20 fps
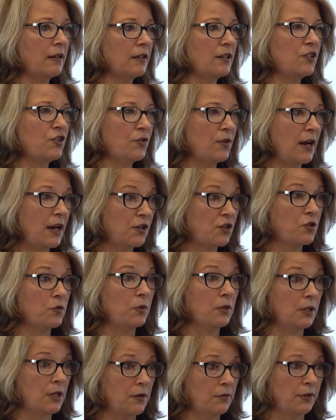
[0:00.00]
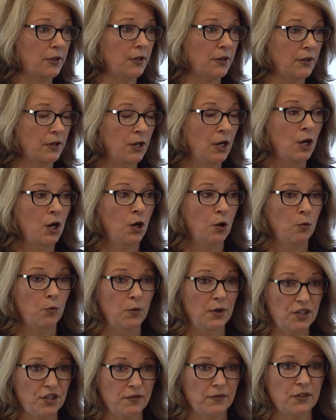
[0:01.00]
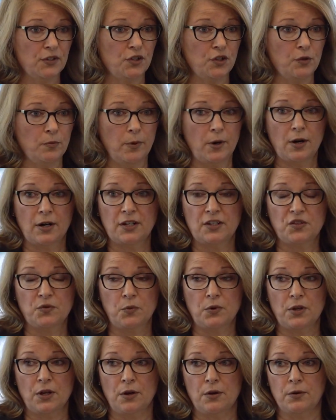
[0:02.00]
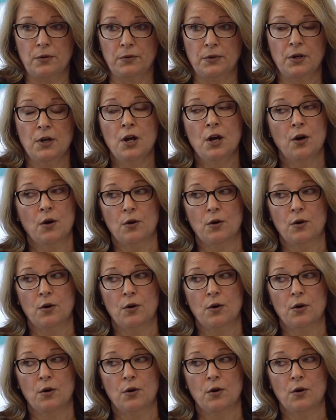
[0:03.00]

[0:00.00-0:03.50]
a contractual owner. Which of the two parties will own?